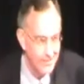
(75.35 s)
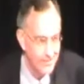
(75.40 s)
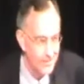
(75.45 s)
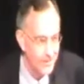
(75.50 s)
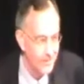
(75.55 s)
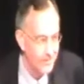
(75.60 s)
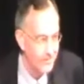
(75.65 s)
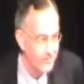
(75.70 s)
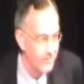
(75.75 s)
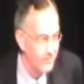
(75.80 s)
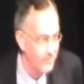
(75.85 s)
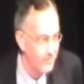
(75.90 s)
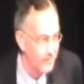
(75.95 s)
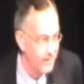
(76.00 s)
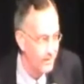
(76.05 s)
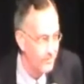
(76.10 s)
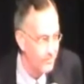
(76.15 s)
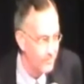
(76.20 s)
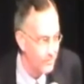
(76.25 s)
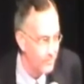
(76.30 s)
So
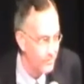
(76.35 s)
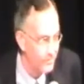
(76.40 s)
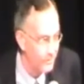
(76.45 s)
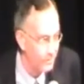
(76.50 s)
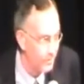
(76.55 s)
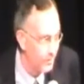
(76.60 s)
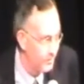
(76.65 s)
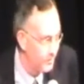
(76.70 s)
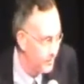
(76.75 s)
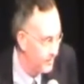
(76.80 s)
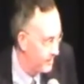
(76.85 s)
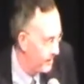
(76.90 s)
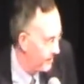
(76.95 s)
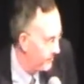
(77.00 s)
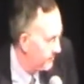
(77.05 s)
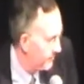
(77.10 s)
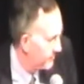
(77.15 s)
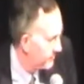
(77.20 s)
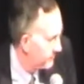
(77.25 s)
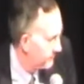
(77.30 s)
that's what the purpose of
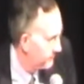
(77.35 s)
that was.